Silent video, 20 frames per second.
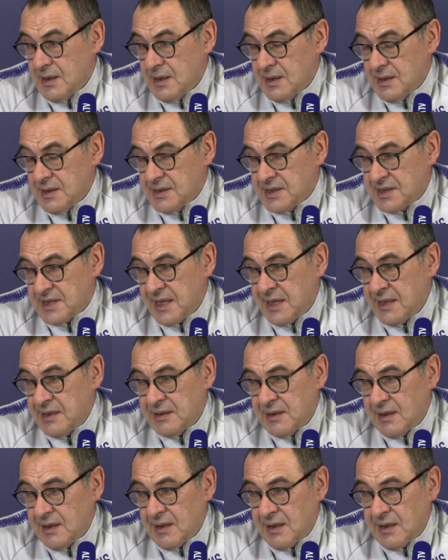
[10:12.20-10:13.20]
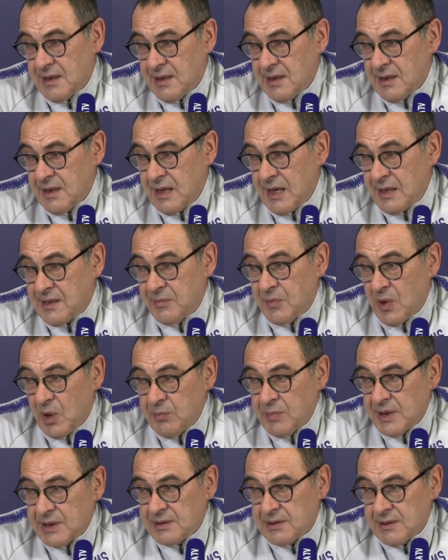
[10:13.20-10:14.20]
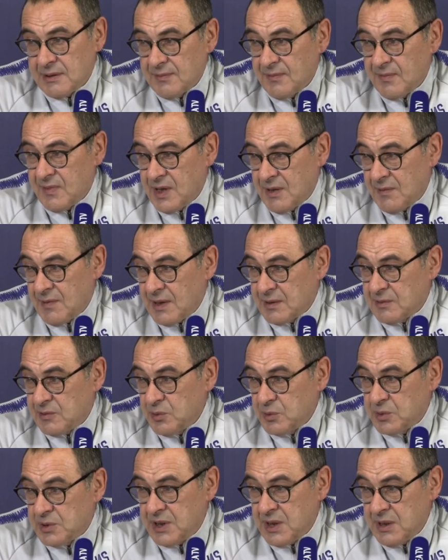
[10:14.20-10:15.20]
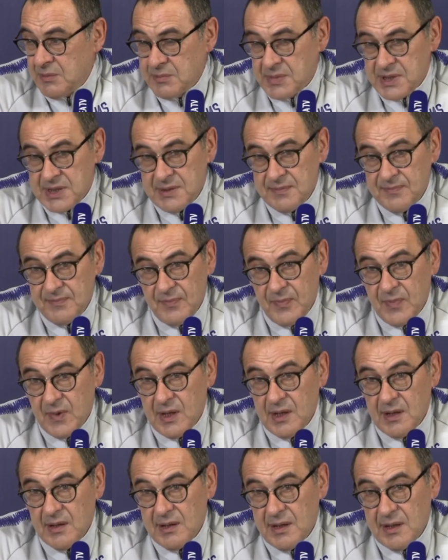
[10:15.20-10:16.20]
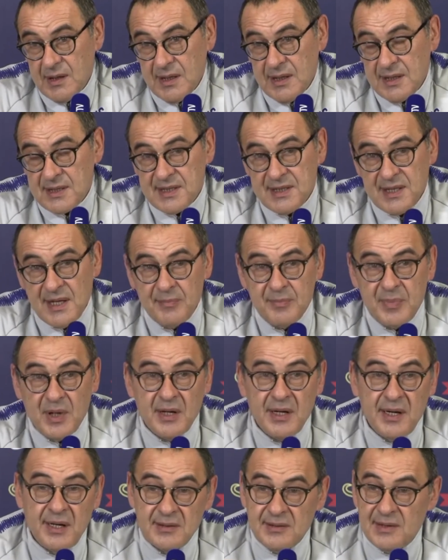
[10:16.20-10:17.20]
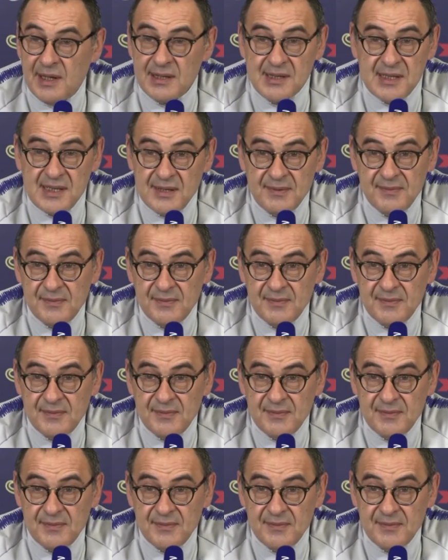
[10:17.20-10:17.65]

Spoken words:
said, at the moment there are two teams a step ahead us.